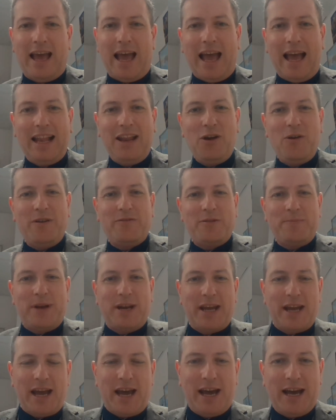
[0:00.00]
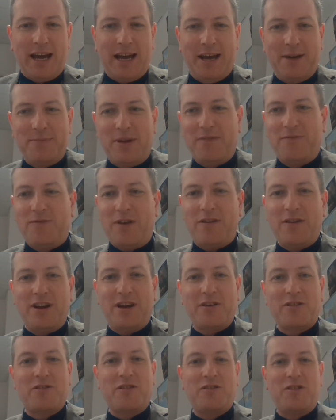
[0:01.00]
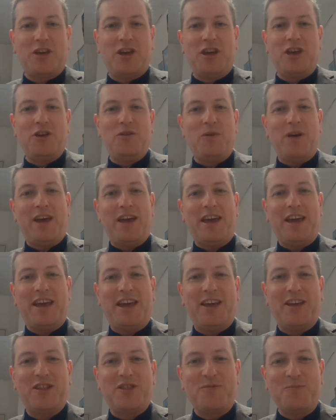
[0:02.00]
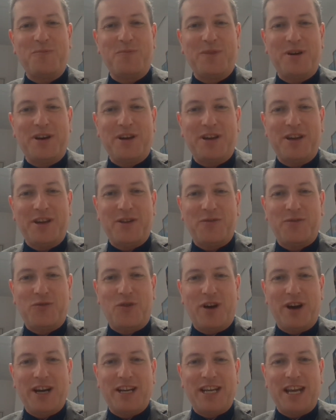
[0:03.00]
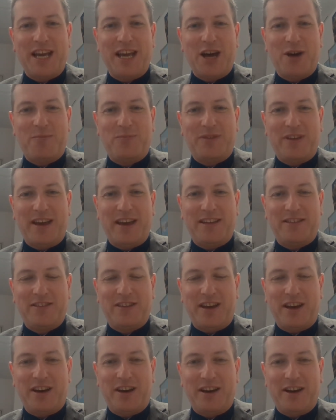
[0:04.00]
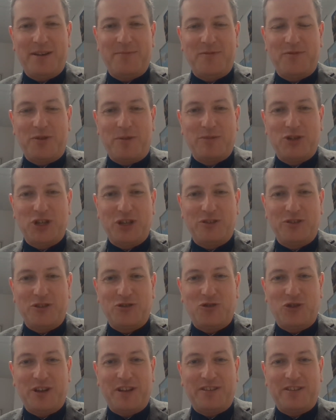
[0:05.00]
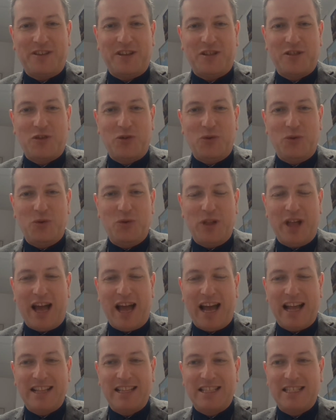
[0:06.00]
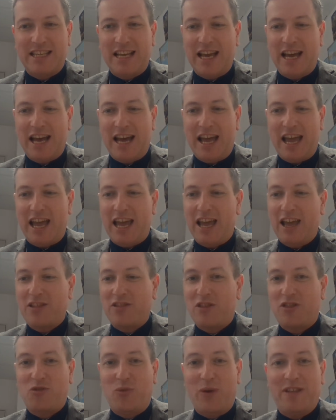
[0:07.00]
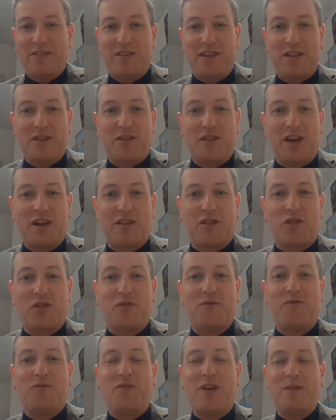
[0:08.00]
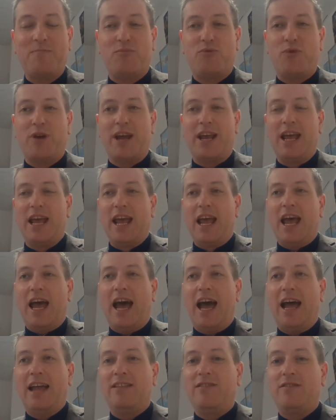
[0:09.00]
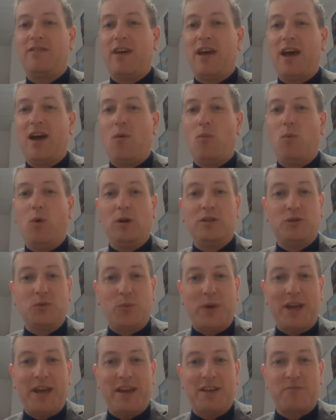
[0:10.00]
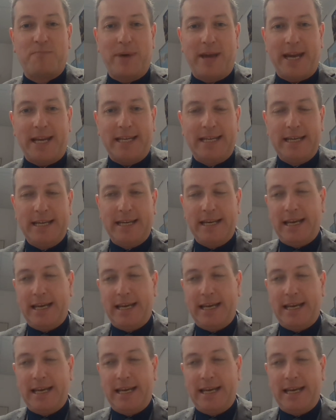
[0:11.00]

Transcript: Hello, everybody. Um, very nice to see you. It is my Friday update um, from Chilton Trinity School, and uh, it is the 26th of February. And uh, what a week it's been!